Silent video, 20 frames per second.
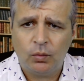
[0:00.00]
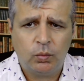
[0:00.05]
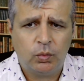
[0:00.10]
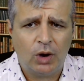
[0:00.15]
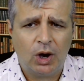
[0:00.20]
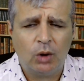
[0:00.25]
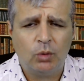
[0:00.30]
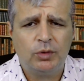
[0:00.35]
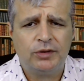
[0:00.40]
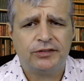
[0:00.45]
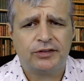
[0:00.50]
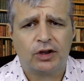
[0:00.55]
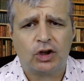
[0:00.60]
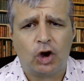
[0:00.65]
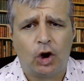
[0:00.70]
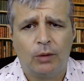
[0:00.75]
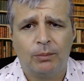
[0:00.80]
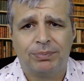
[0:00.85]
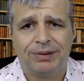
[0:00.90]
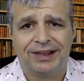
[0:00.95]
world is a
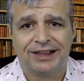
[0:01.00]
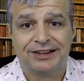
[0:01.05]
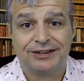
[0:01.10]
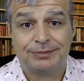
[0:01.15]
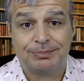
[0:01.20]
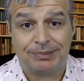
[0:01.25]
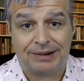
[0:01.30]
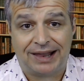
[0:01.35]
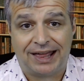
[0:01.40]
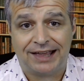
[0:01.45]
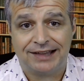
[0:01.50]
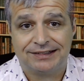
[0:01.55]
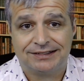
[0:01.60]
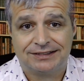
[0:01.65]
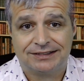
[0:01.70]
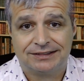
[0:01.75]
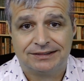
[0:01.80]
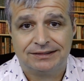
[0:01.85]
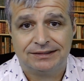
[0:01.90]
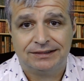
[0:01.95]
complex
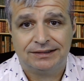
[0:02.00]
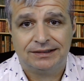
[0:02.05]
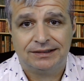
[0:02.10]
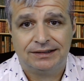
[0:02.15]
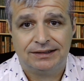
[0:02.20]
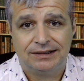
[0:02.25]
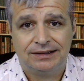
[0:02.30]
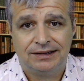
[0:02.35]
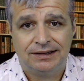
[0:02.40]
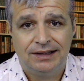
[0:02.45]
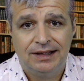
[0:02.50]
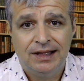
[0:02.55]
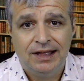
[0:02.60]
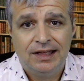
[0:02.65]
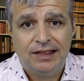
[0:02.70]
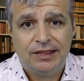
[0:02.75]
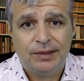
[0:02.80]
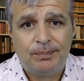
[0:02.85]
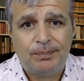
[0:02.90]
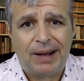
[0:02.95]
place.
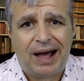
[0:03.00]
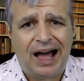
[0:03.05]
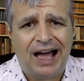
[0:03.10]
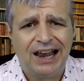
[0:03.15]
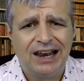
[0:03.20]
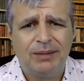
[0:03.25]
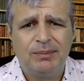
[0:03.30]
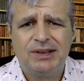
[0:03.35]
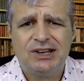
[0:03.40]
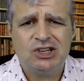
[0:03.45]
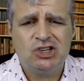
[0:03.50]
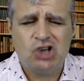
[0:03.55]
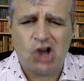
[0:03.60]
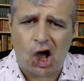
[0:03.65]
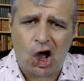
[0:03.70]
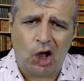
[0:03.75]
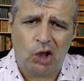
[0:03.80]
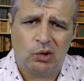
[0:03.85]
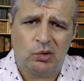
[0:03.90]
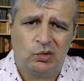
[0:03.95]
The Parliament
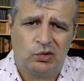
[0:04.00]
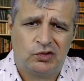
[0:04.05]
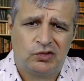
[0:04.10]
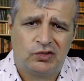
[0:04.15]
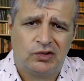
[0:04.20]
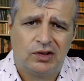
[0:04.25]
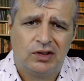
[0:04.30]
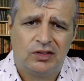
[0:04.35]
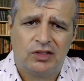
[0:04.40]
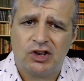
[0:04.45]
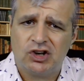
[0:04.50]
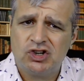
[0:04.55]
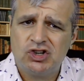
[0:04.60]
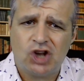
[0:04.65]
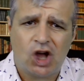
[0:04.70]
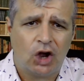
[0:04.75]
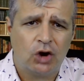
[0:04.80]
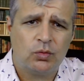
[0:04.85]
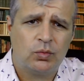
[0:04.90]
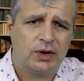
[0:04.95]
knows that
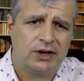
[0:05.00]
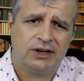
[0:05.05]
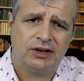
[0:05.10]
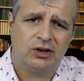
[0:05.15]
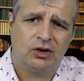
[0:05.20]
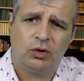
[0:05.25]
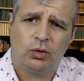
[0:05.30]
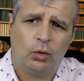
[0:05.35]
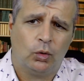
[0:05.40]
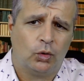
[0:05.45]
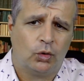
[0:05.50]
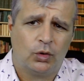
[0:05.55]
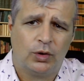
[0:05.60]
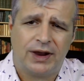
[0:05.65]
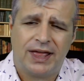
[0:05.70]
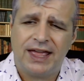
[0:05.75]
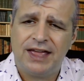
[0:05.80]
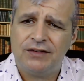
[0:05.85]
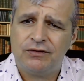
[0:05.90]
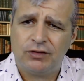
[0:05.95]
no written law could
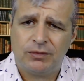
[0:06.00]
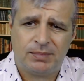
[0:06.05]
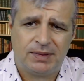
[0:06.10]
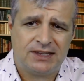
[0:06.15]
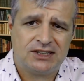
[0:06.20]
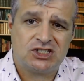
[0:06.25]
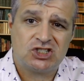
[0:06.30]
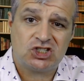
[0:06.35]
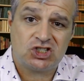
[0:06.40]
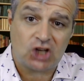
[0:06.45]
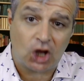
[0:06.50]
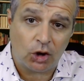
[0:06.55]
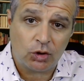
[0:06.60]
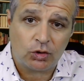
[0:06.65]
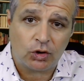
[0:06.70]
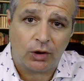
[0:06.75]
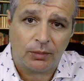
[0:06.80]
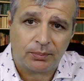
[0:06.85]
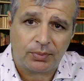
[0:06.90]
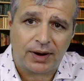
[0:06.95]
ever be so
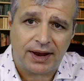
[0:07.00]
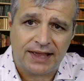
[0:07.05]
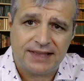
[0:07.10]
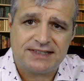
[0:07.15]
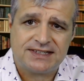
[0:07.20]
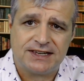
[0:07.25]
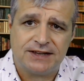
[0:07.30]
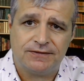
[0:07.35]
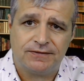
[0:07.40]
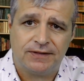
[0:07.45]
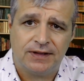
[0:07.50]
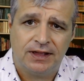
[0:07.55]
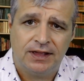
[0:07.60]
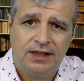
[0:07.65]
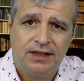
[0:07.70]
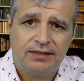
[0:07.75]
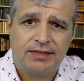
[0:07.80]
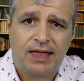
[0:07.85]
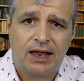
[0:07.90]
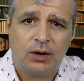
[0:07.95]
comprehensive
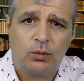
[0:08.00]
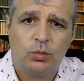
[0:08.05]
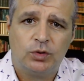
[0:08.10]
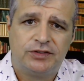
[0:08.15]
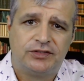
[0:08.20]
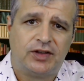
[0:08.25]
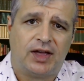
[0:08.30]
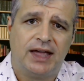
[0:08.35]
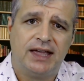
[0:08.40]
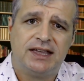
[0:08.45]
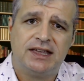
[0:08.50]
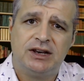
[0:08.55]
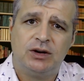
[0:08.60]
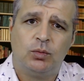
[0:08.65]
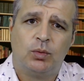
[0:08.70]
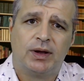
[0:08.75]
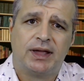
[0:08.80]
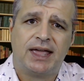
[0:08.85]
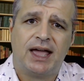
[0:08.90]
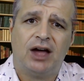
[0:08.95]
that it would take into
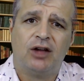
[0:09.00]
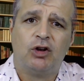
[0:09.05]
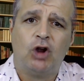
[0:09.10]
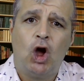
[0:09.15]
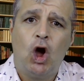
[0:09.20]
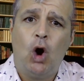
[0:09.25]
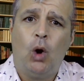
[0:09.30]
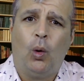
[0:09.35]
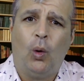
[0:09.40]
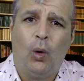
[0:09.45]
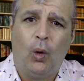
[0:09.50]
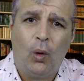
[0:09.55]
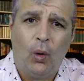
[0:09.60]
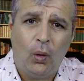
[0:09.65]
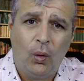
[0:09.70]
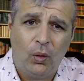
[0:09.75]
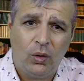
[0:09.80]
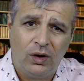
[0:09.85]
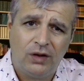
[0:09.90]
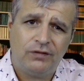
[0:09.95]
account
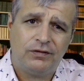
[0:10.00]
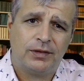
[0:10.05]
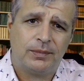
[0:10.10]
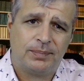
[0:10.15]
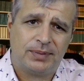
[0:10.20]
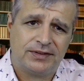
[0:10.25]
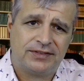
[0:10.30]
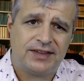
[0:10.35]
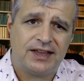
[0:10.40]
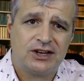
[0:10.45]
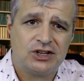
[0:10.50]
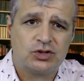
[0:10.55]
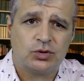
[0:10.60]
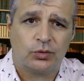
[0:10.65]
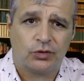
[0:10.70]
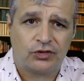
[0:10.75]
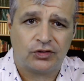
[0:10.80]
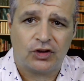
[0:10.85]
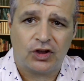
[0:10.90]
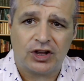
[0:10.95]
all of the potential
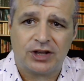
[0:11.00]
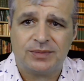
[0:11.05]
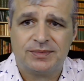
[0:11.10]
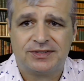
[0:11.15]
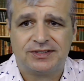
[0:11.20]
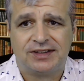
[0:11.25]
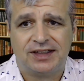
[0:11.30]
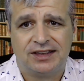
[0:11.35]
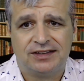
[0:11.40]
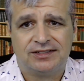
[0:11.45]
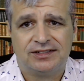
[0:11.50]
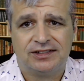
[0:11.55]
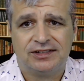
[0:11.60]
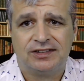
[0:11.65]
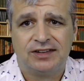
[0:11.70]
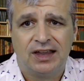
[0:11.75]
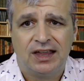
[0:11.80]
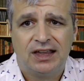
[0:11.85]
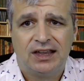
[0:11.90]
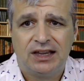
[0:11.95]
circumstances
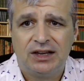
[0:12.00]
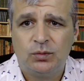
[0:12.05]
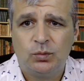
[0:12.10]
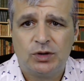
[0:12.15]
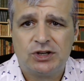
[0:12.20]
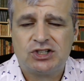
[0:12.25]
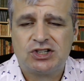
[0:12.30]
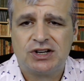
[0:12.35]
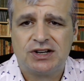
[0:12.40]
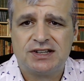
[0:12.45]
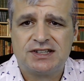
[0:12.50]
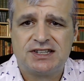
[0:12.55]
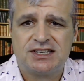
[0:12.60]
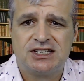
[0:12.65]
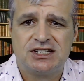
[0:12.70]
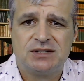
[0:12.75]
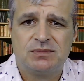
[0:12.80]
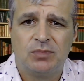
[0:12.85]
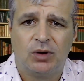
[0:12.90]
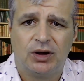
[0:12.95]
in which a
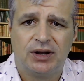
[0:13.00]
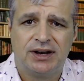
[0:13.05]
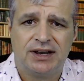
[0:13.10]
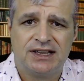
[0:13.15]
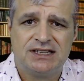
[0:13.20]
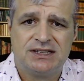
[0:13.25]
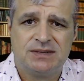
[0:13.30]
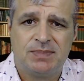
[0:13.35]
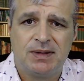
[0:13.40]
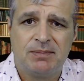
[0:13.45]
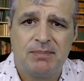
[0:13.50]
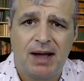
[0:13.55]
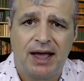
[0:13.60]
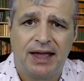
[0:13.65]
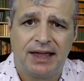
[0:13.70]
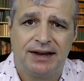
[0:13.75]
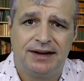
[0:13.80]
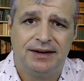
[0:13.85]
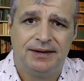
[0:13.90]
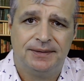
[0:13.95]
decision might need to be
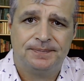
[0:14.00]
made.